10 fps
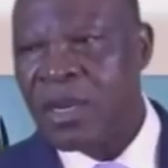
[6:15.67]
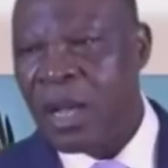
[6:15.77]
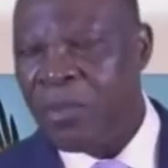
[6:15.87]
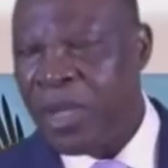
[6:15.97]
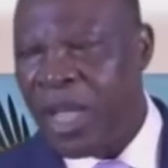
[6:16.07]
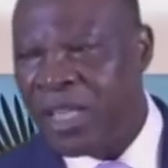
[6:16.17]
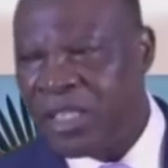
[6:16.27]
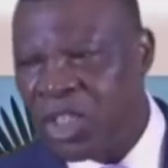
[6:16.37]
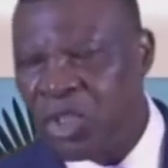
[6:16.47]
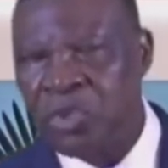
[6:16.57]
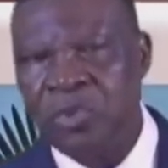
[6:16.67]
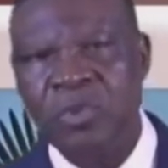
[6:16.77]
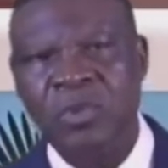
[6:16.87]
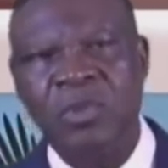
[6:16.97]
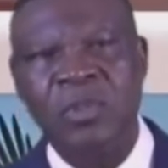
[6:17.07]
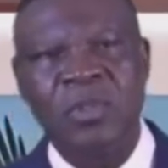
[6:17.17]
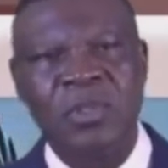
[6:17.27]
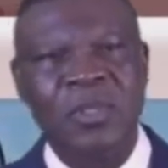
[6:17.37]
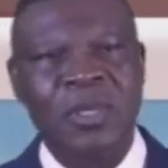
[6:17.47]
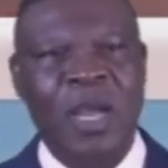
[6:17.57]
can be health issue,
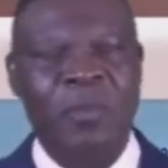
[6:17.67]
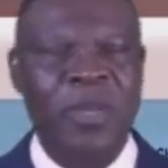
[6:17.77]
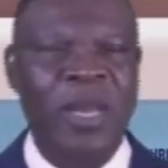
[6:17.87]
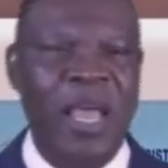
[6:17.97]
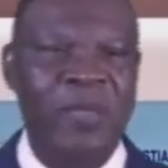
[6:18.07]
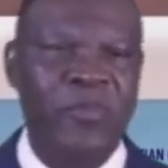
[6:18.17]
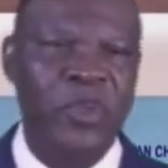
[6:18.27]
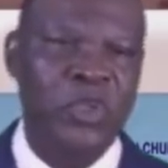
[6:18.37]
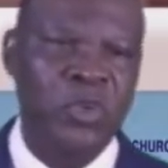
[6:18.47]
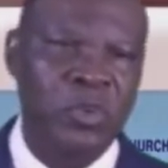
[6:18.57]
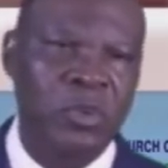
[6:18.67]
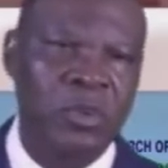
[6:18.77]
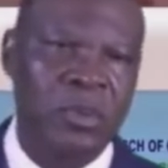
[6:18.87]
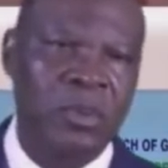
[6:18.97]
can be life issue,